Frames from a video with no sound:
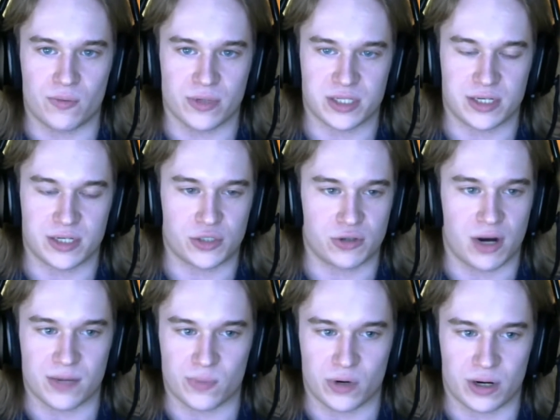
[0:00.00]
was an
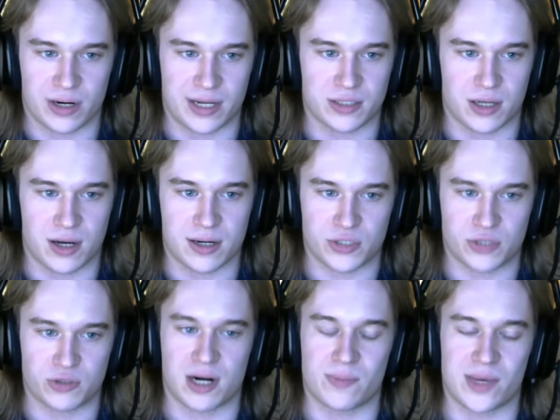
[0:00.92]
astronomer, and he taught
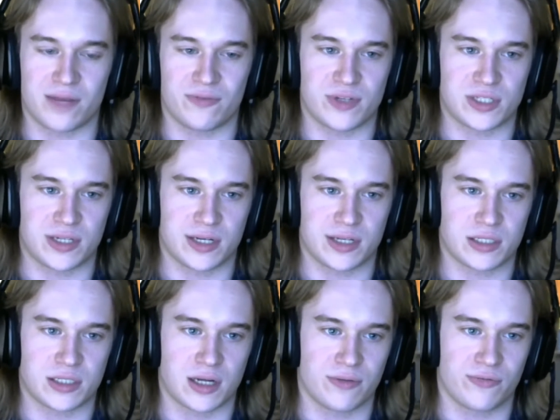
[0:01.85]
astronomy and
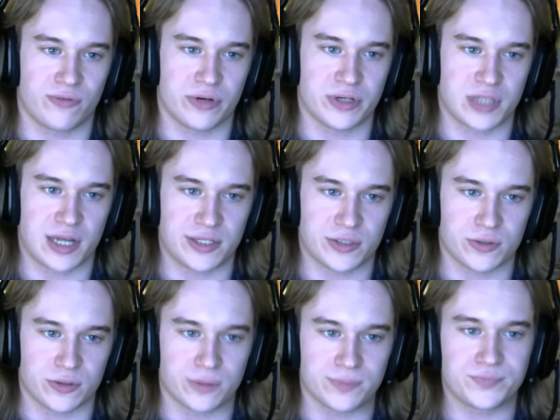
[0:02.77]
physics for his high
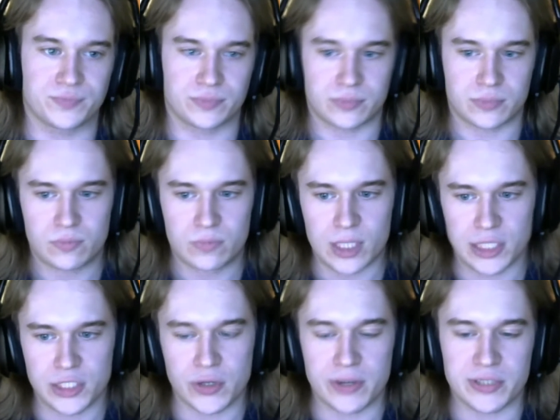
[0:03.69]
school.
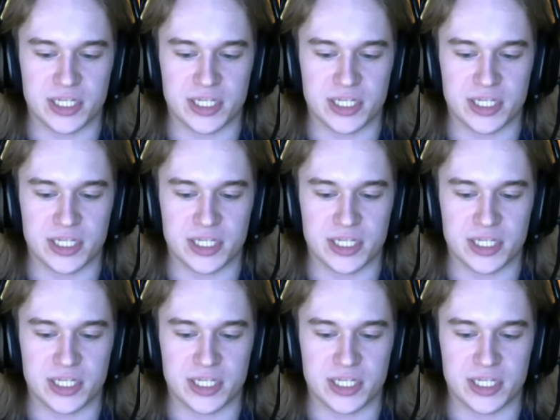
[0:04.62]
So I was